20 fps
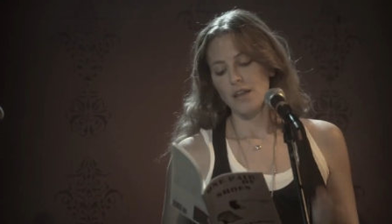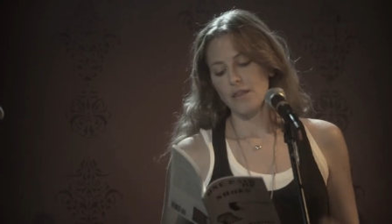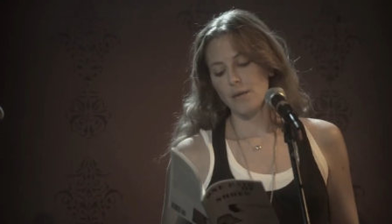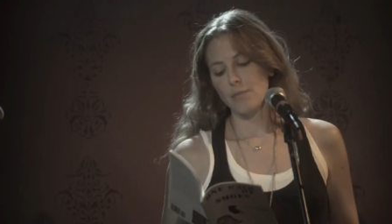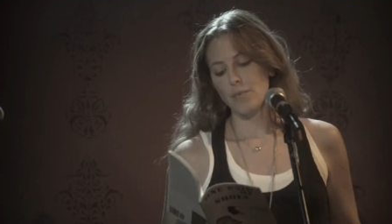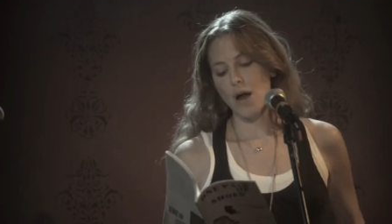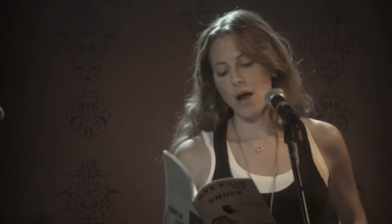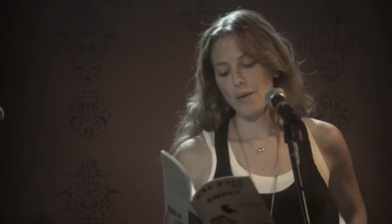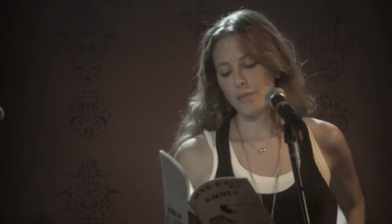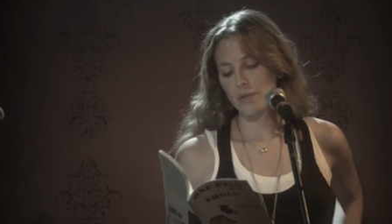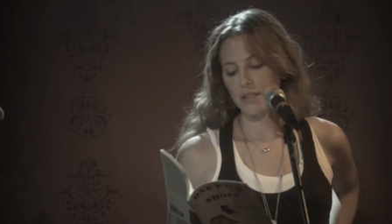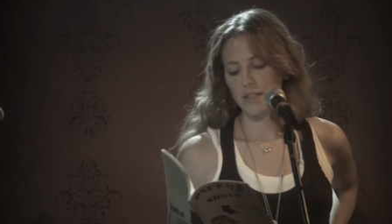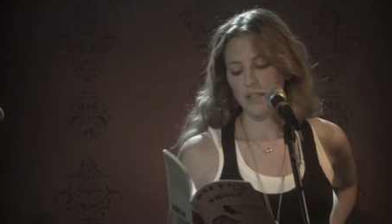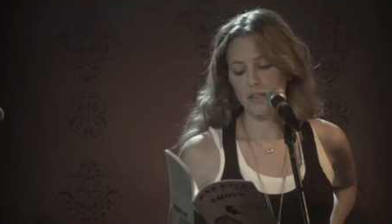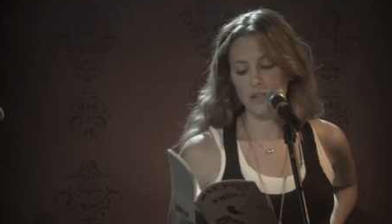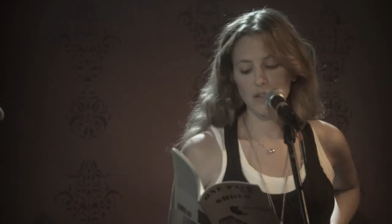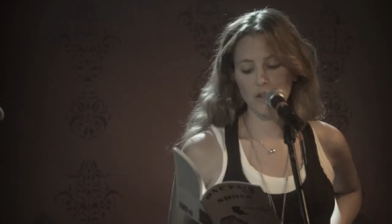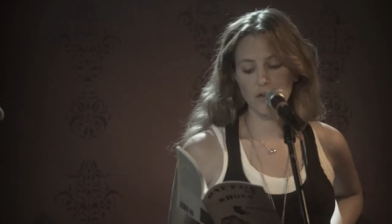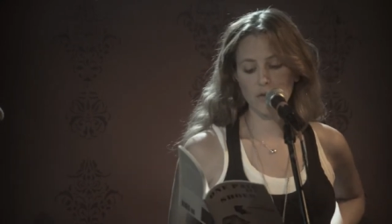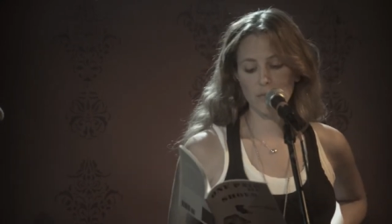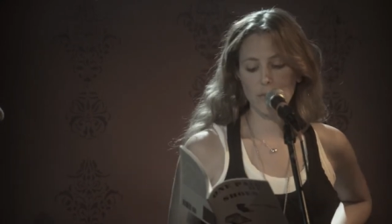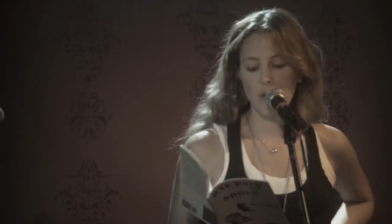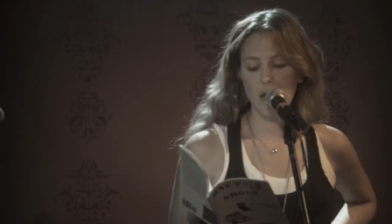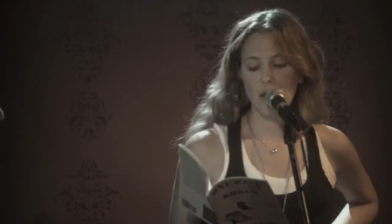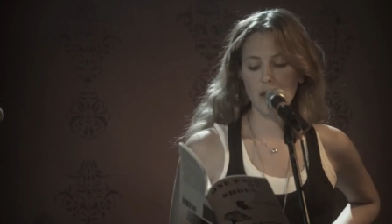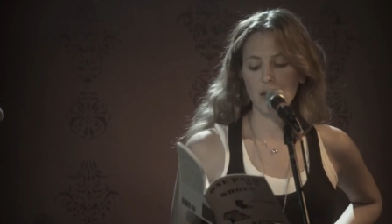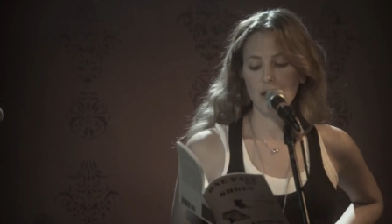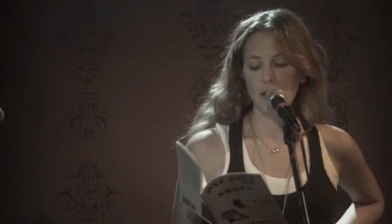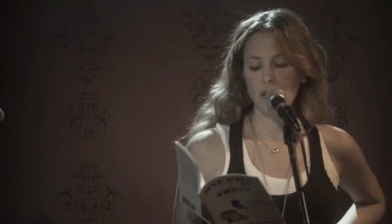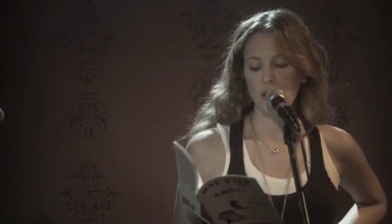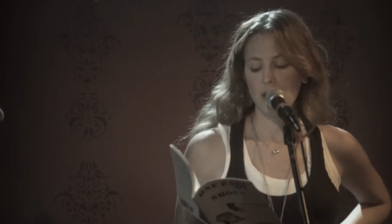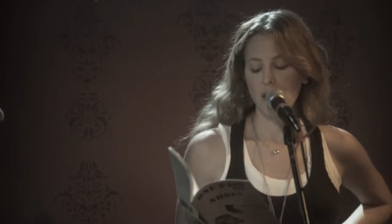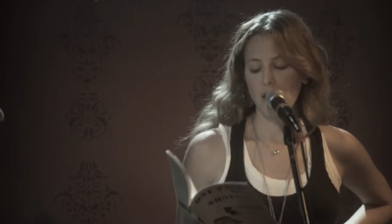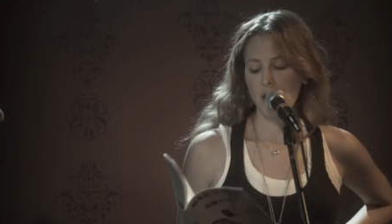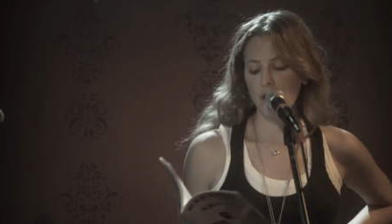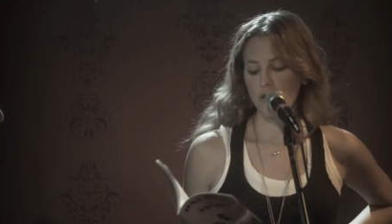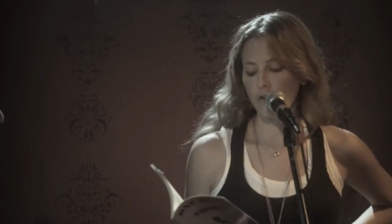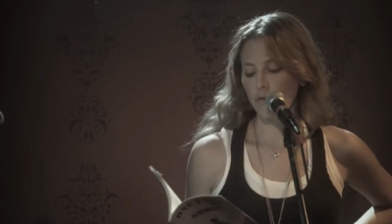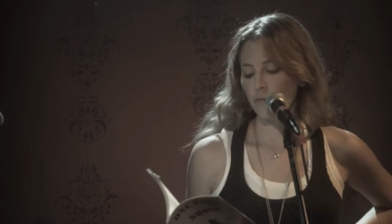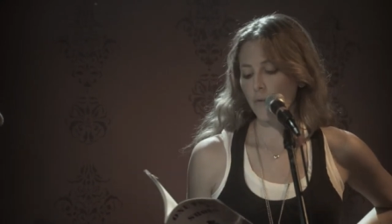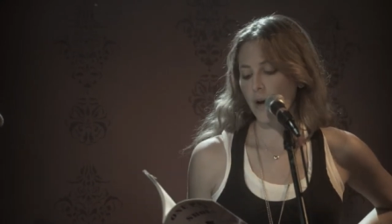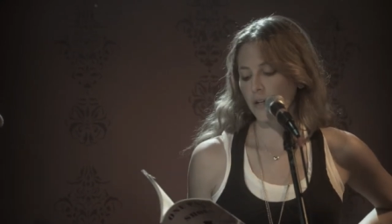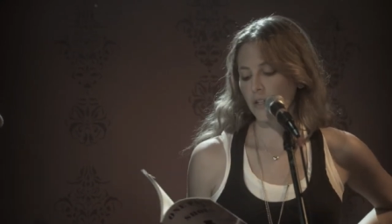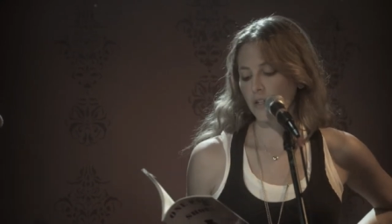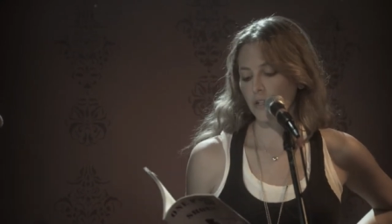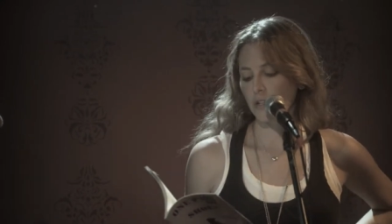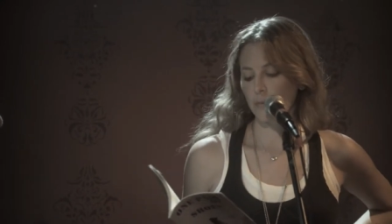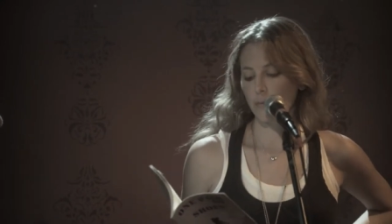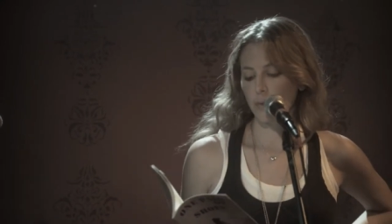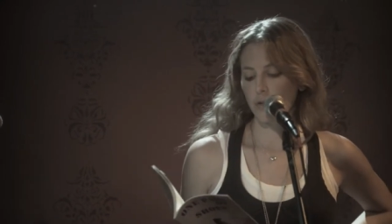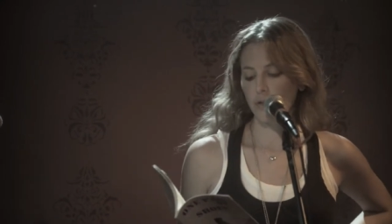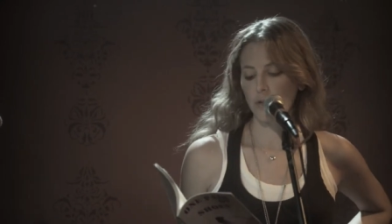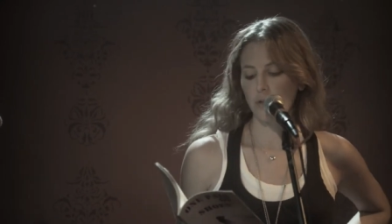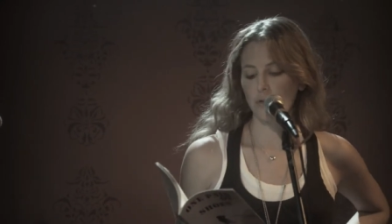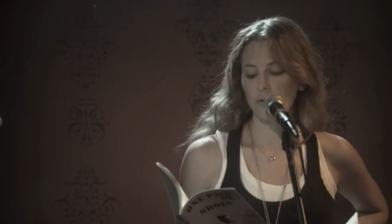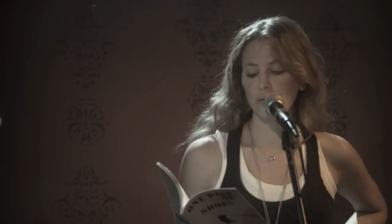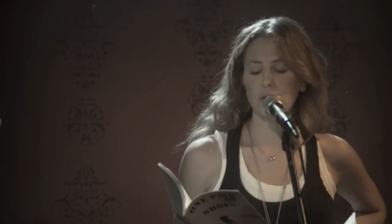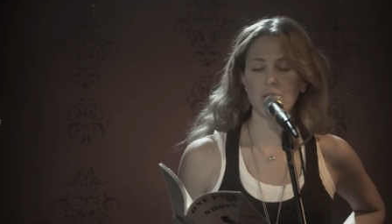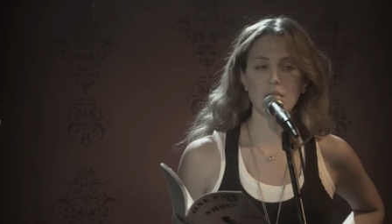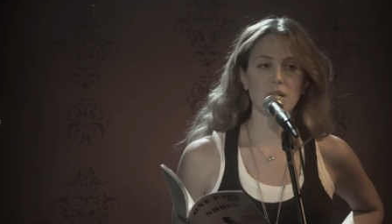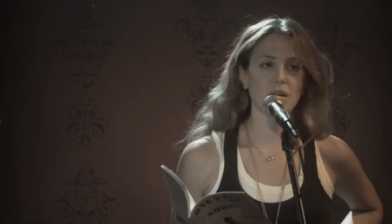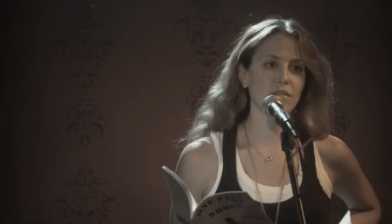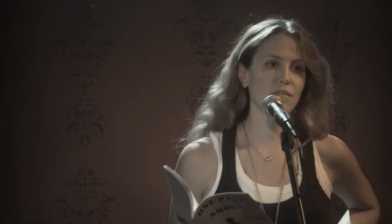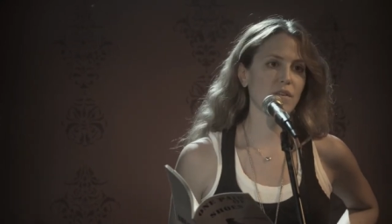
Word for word: the promises you make, and your righteous pursuit